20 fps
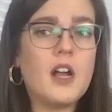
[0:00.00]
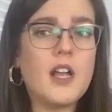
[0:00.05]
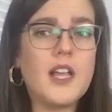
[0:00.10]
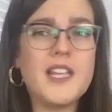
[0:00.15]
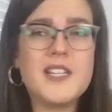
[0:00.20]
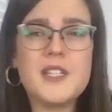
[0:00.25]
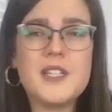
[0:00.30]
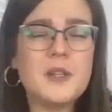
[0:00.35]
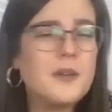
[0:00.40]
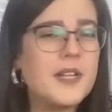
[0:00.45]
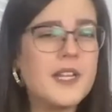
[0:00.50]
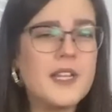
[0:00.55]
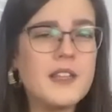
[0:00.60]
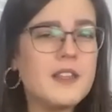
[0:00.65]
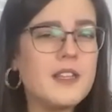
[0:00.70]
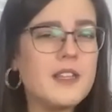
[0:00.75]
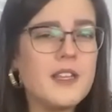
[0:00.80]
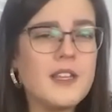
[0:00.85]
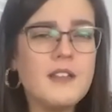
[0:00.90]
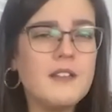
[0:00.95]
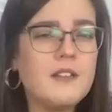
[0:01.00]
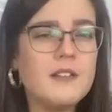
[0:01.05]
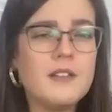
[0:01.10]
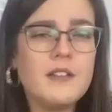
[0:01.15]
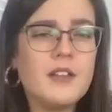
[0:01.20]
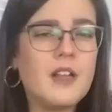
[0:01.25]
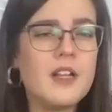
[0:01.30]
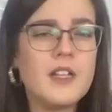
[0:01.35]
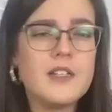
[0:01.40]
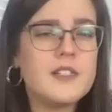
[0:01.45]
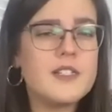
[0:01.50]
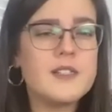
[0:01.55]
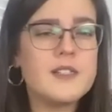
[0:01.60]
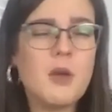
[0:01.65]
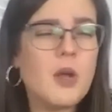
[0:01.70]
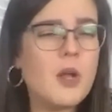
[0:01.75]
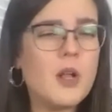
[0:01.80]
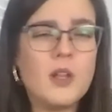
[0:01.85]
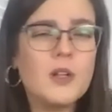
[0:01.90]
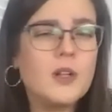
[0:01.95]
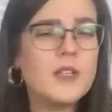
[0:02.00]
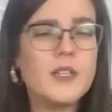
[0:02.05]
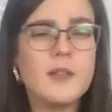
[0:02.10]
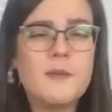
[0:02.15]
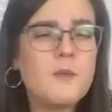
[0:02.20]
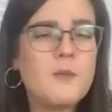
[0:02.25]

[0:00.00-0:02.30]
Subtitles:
is there anything small or